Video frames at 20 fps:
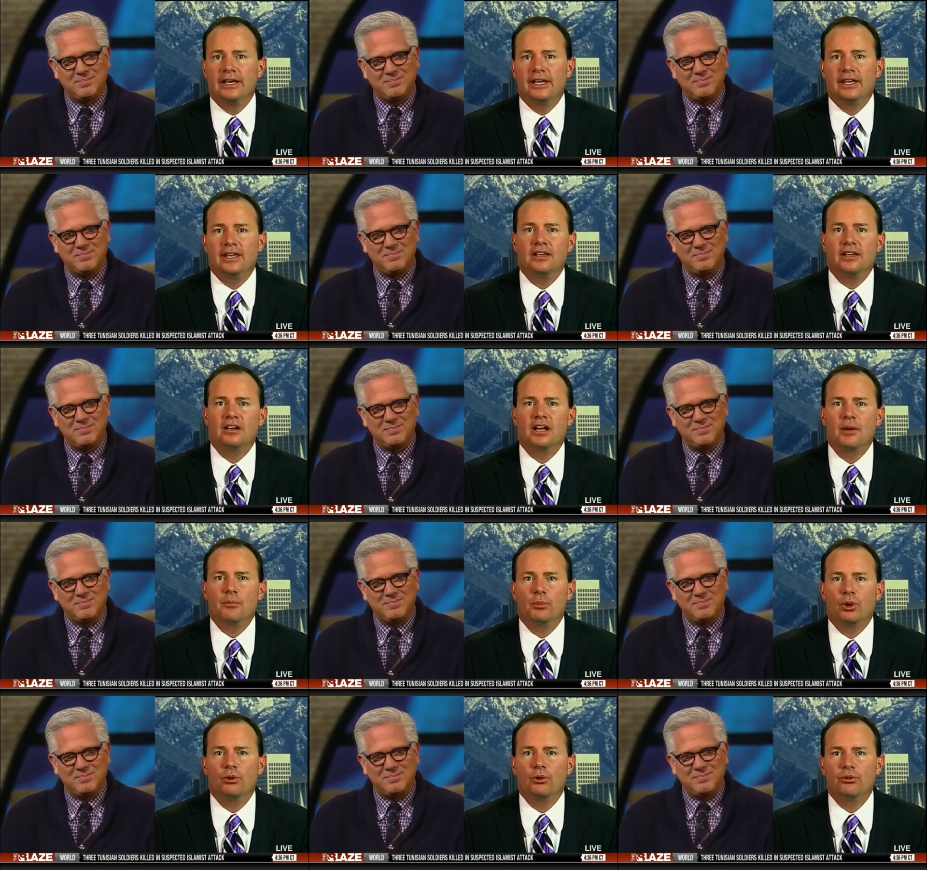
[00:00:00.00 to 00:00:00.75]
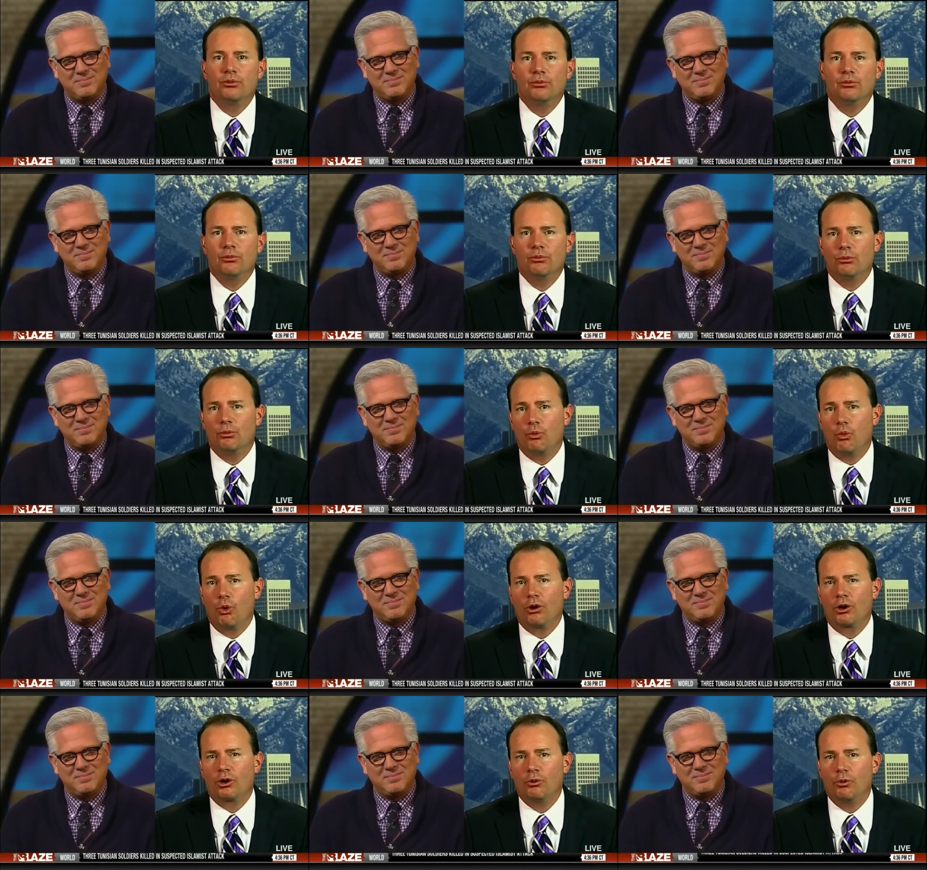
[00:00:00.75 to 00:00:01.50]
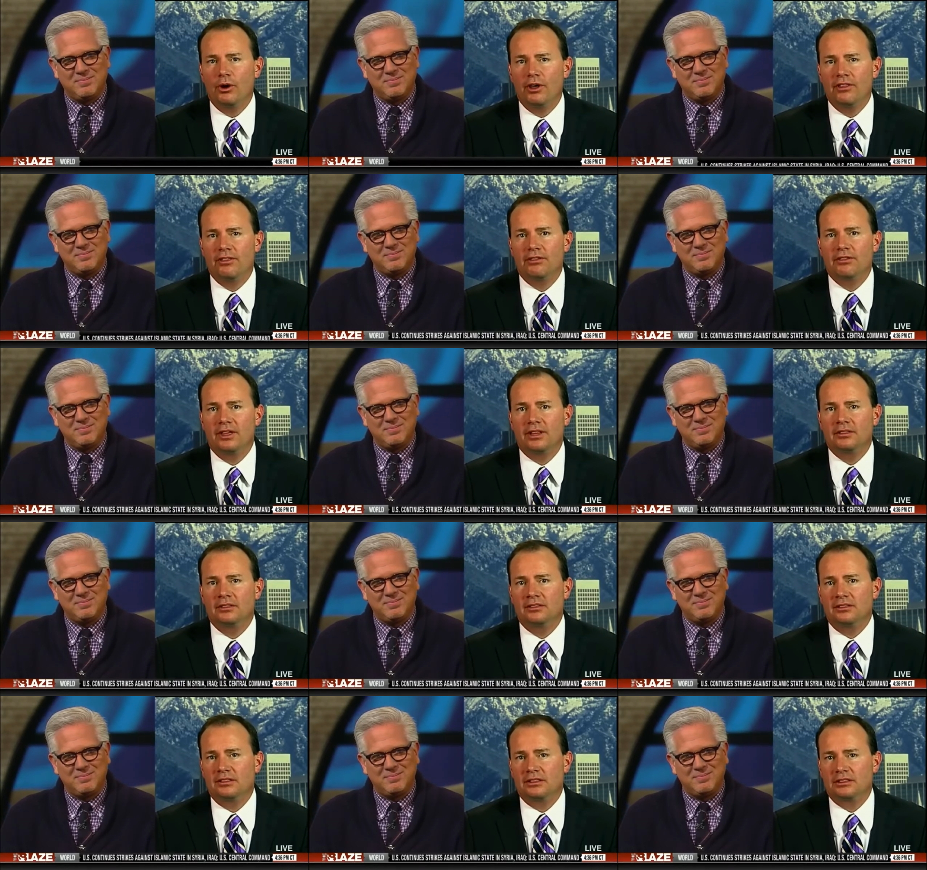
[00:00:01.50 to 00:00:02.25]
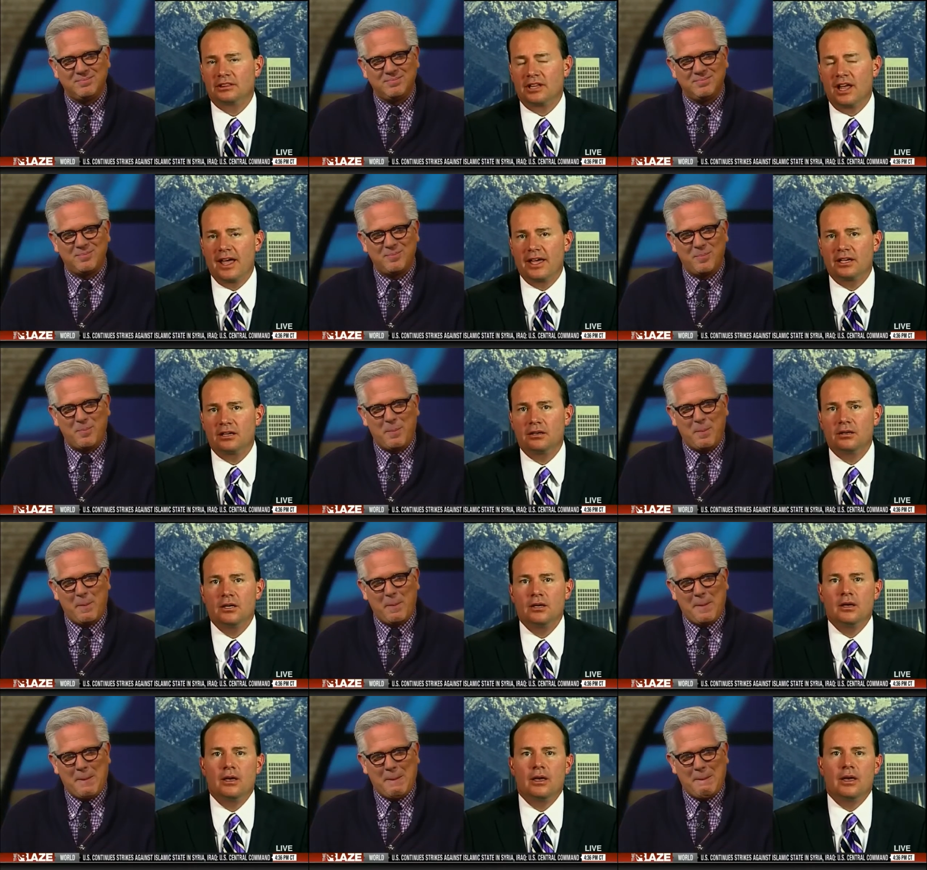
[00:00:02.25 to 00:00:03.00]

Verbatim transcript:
Speaker 1: he and I both work with and like.